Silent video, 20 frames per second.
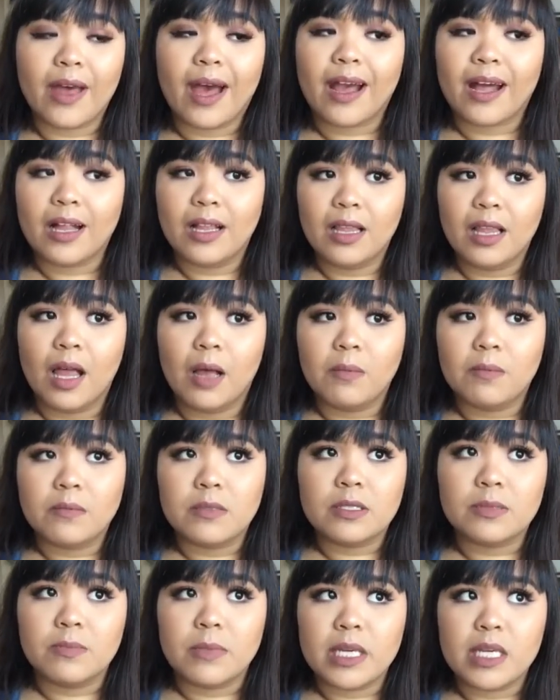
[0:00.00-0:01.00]
that
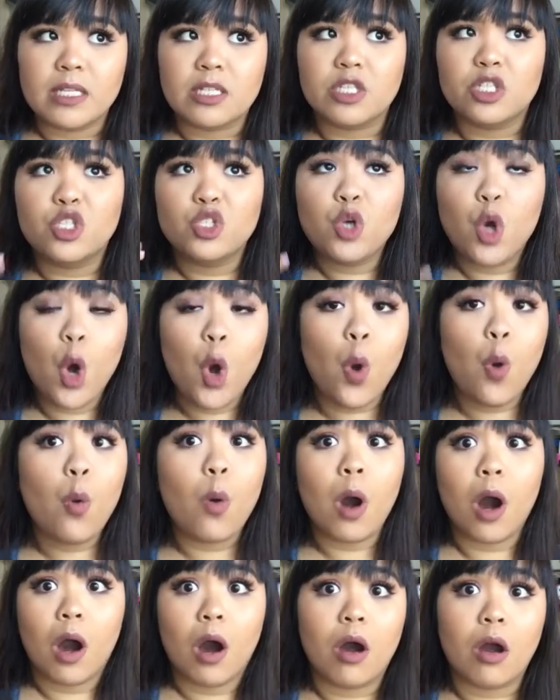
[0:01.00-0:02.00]
clumps me
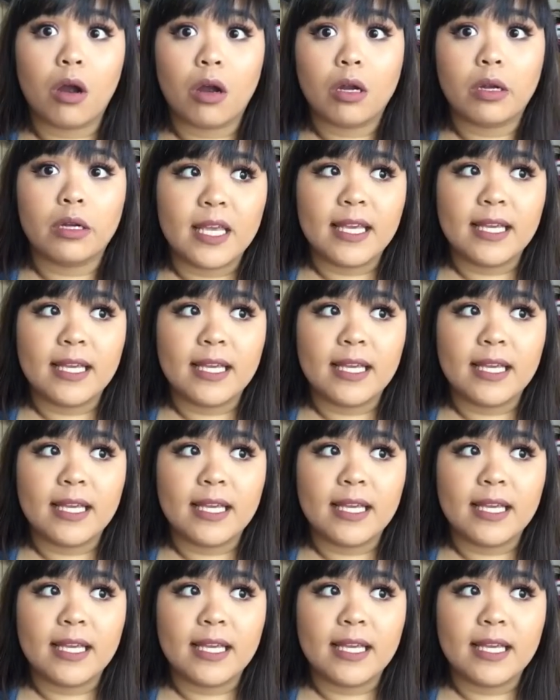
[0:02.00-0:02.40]
so hard.